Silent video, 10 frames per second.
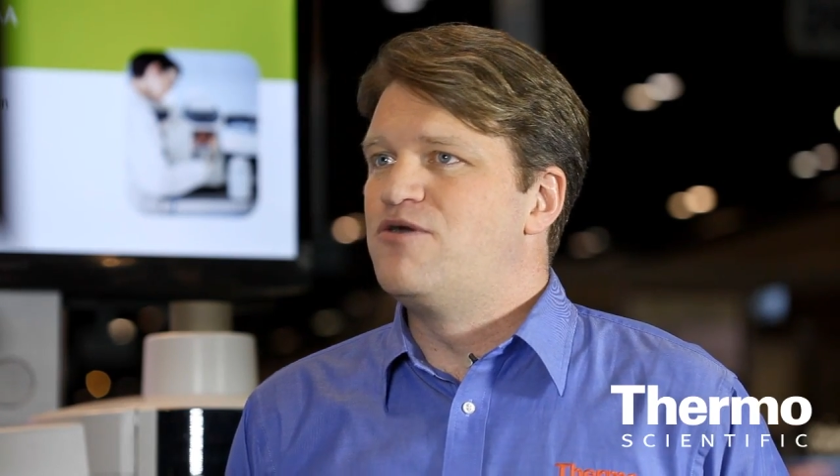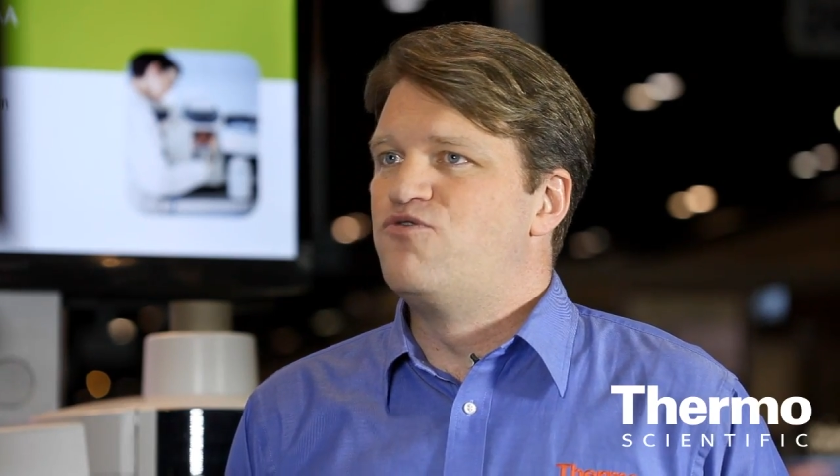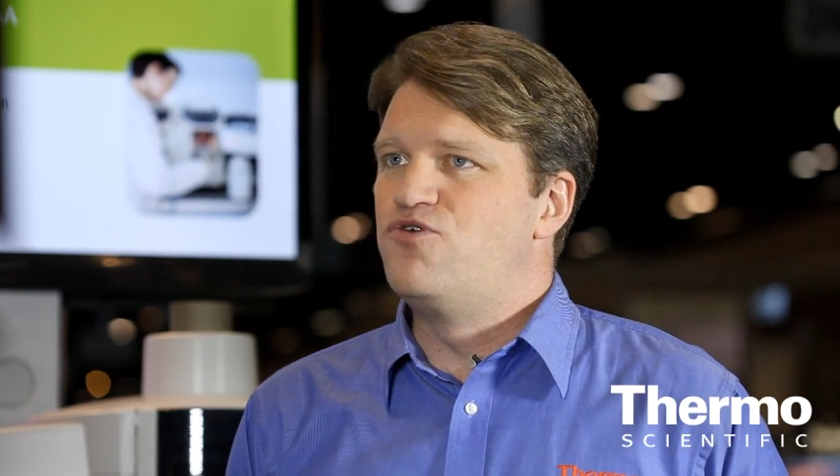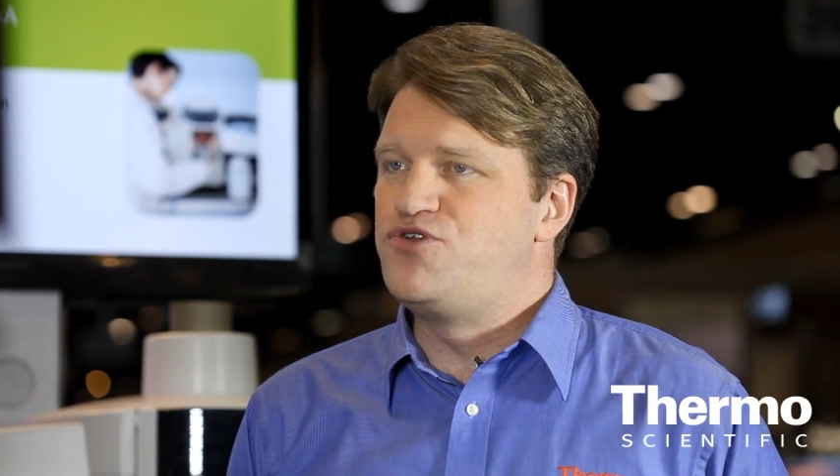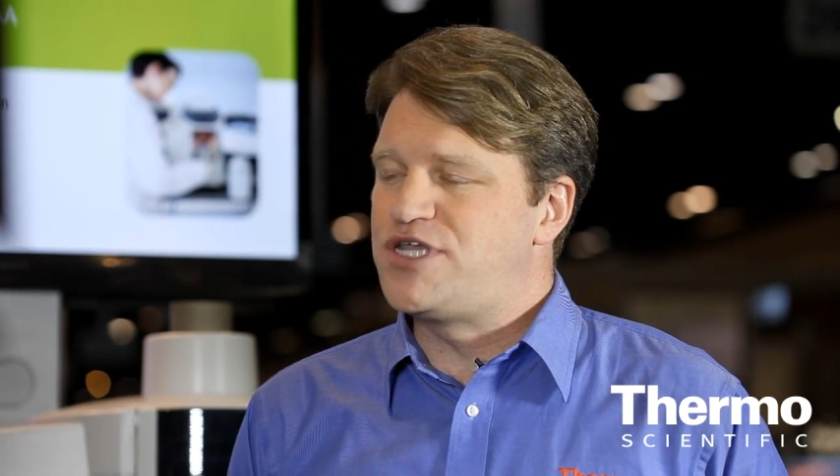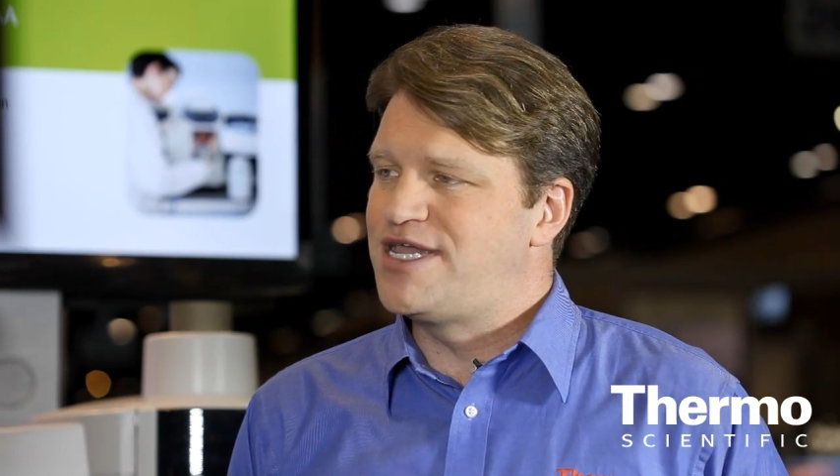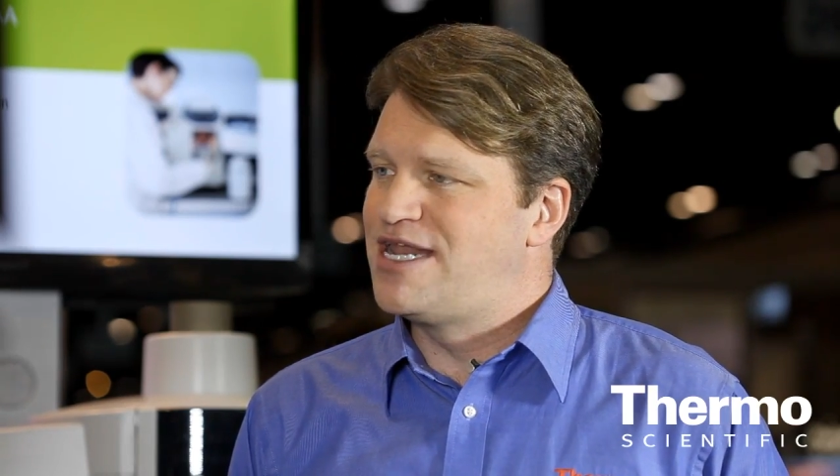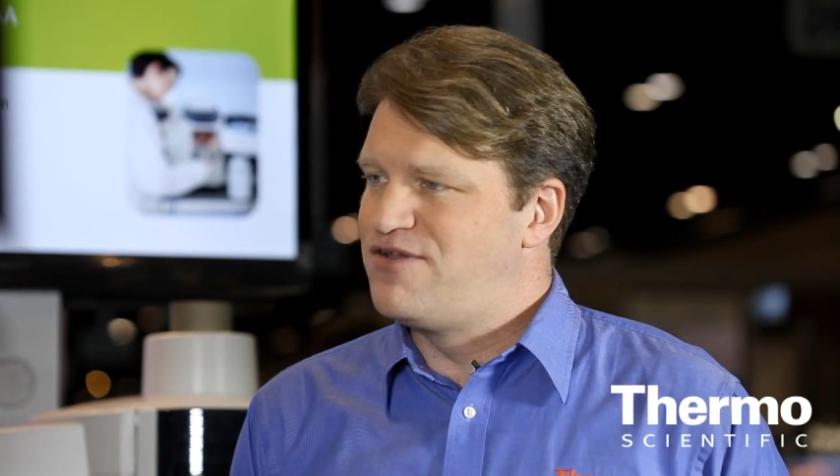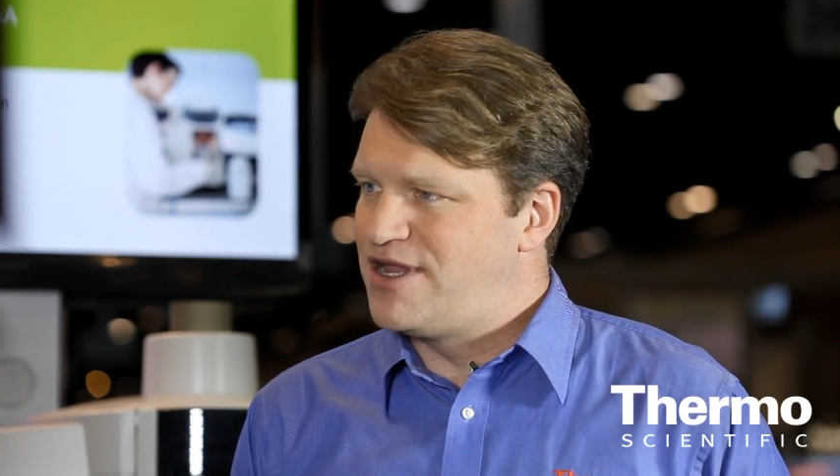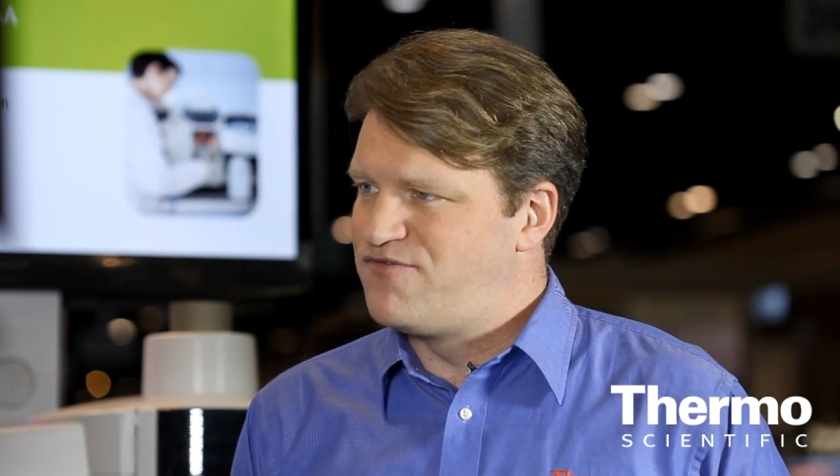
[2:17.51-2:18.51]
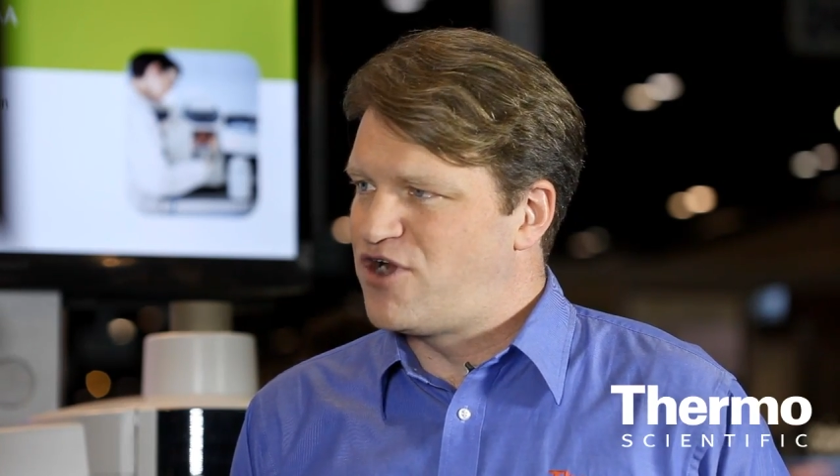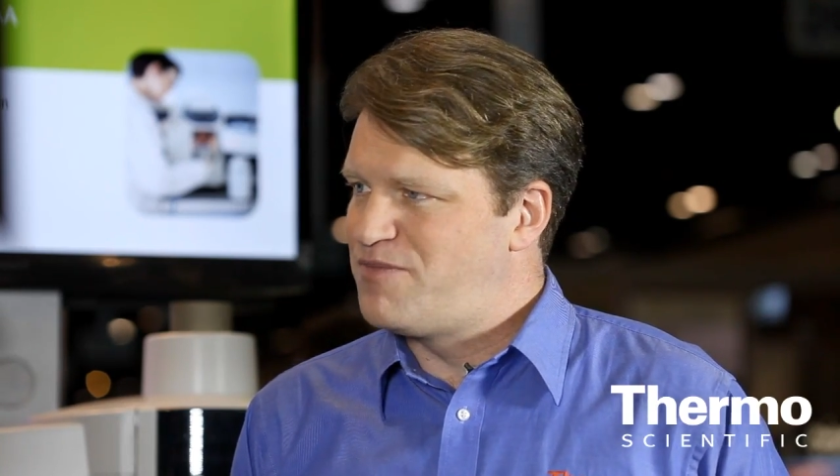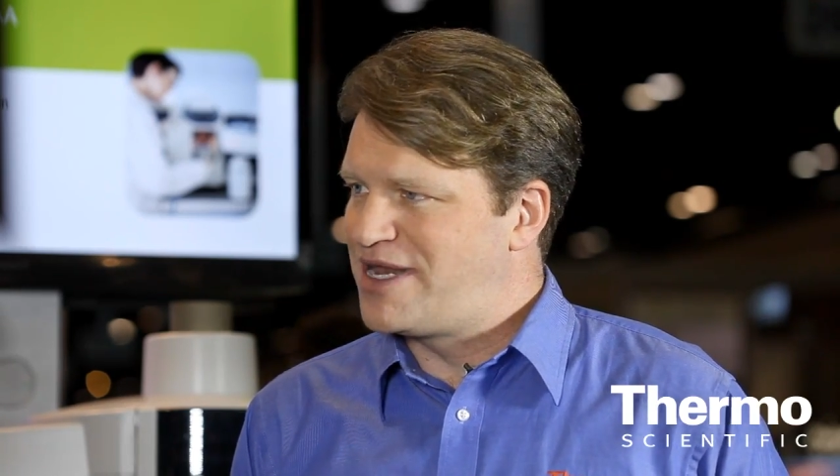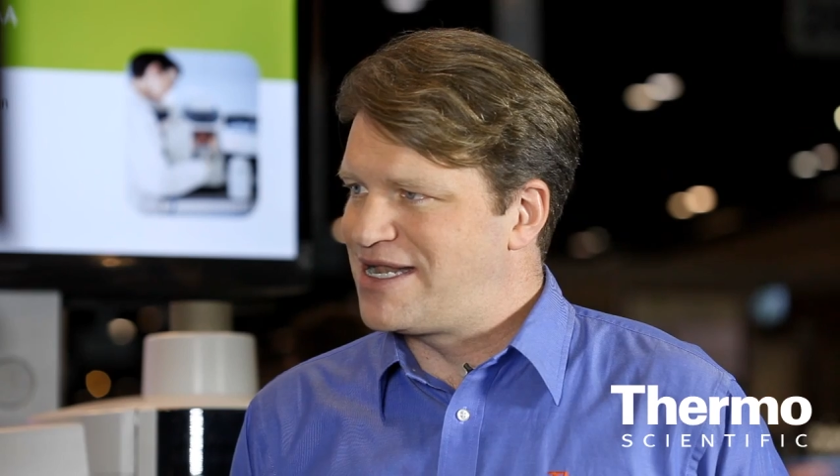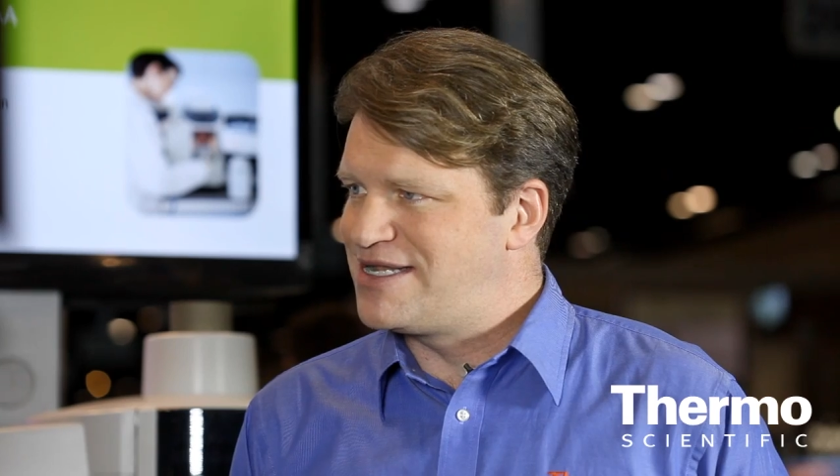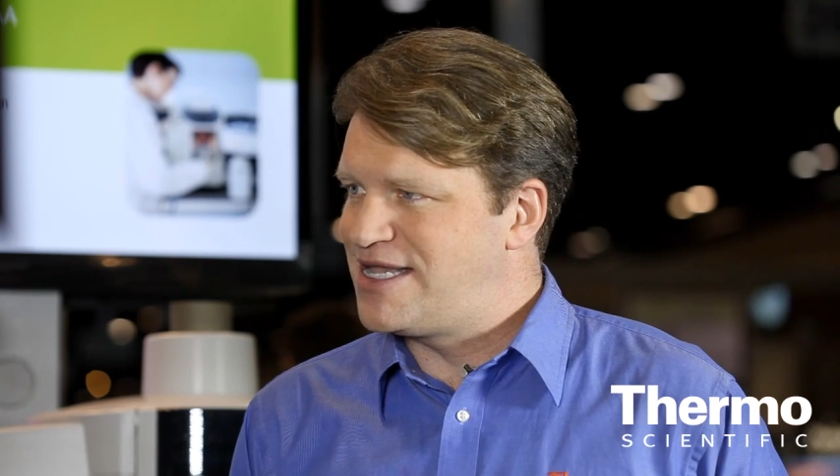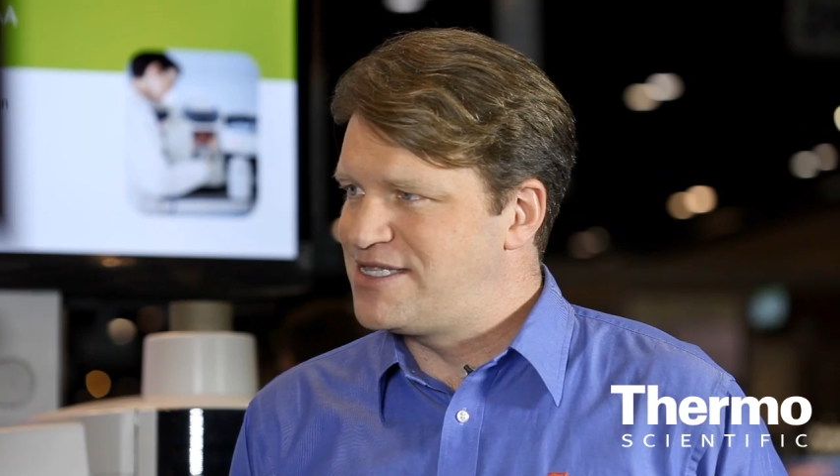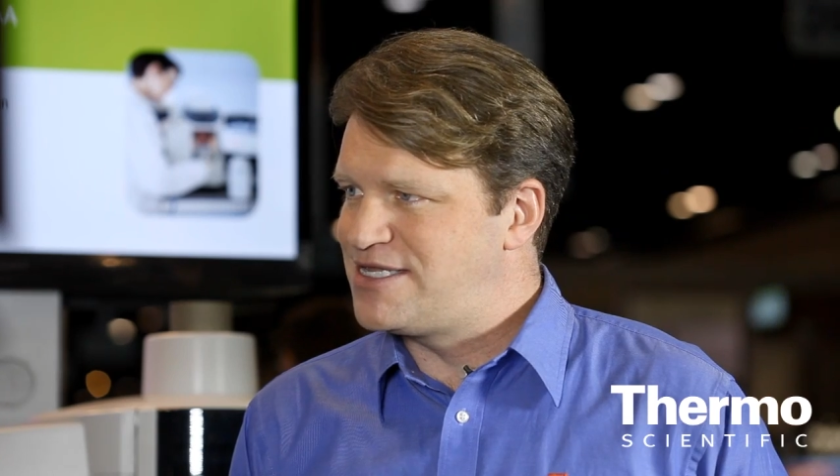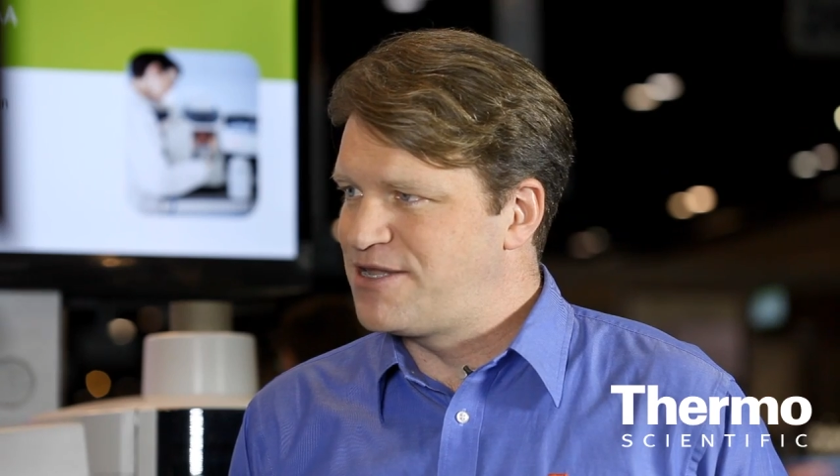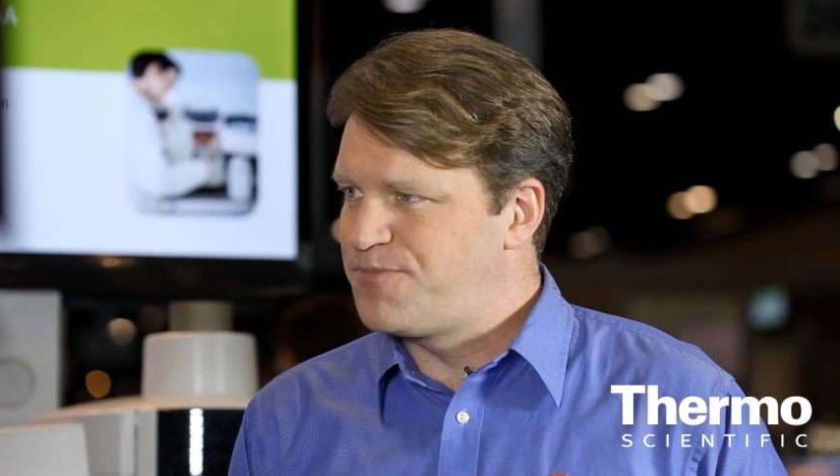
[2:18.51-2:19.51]
routine and environmental
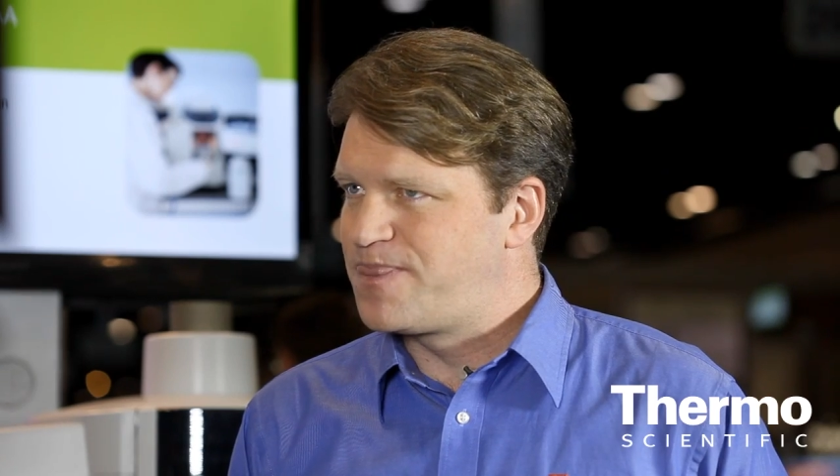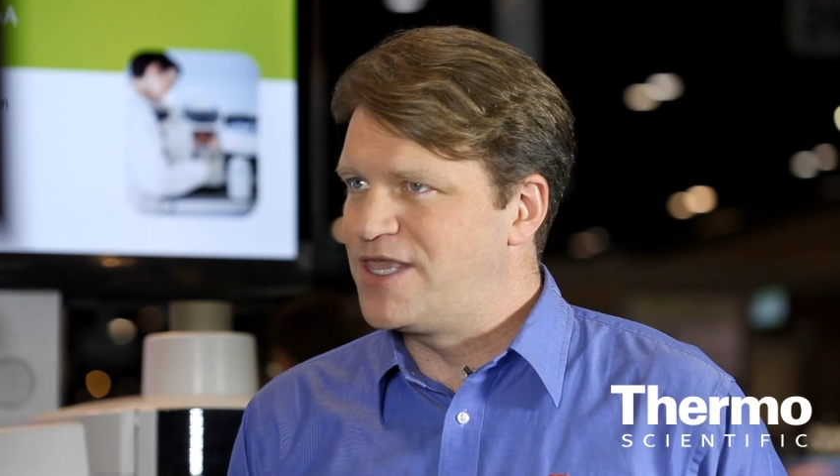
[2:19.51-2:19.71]
testing,